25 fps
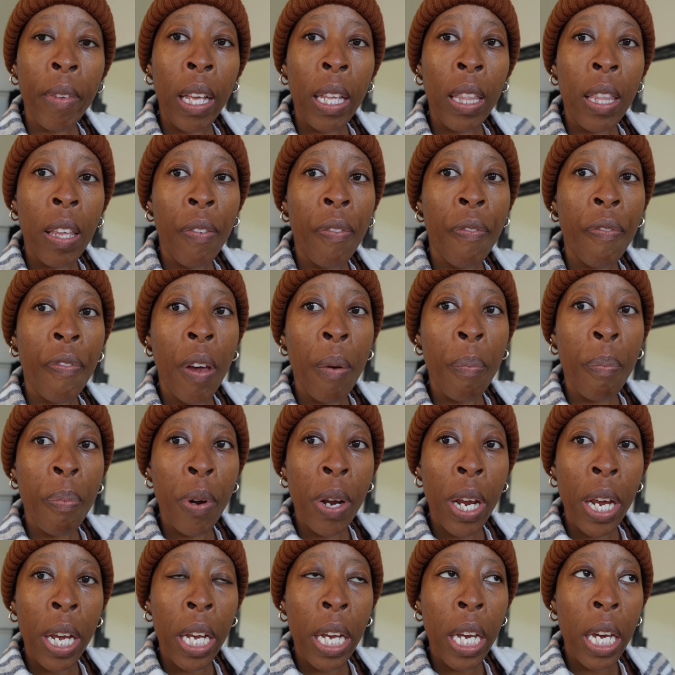the
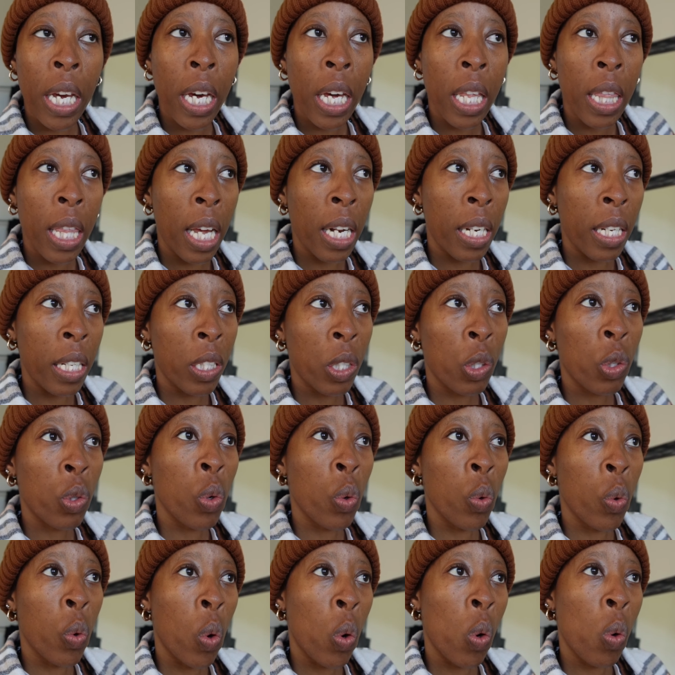fabric that needs to
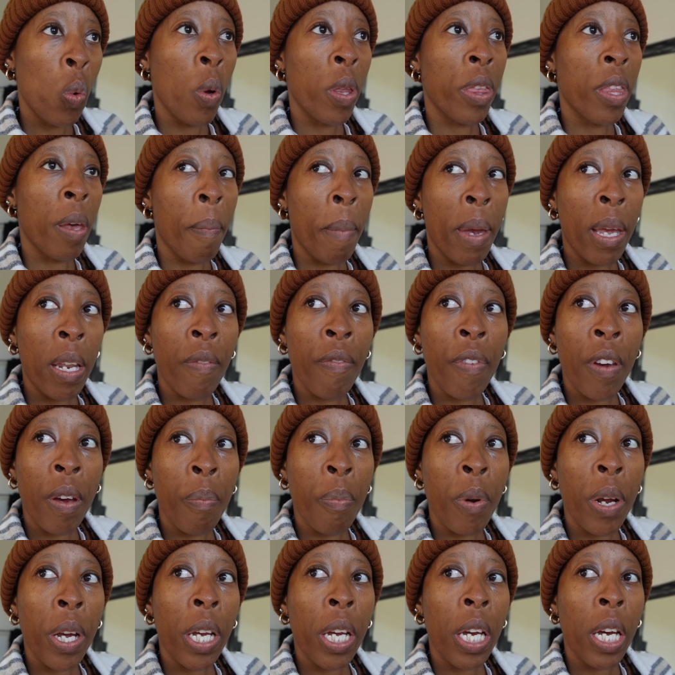go with the main
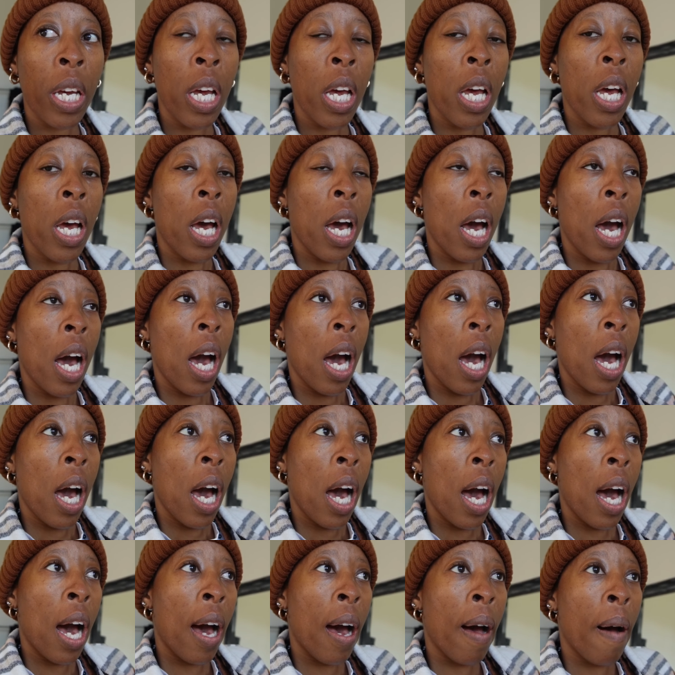fabric.
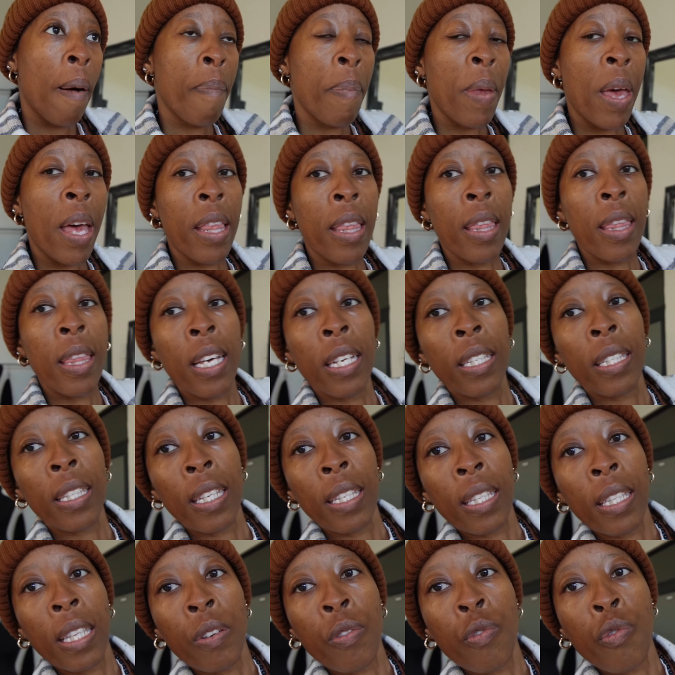And this
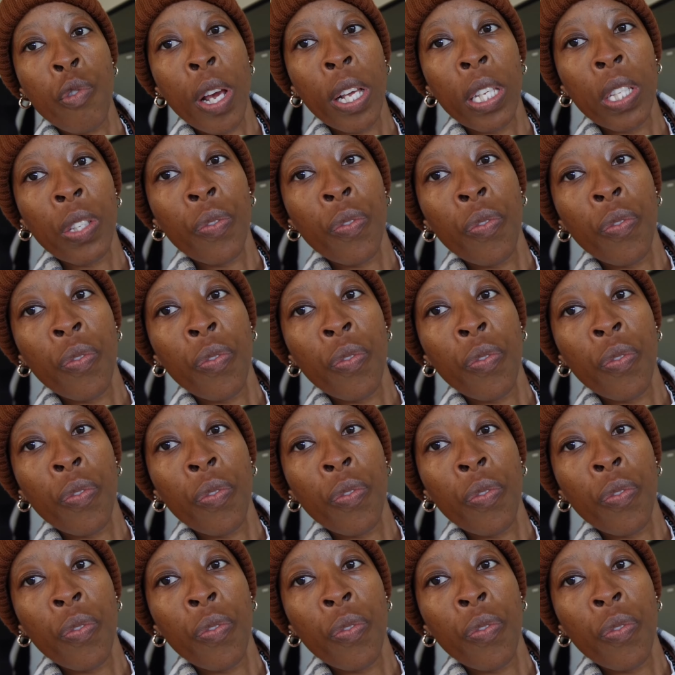is the dress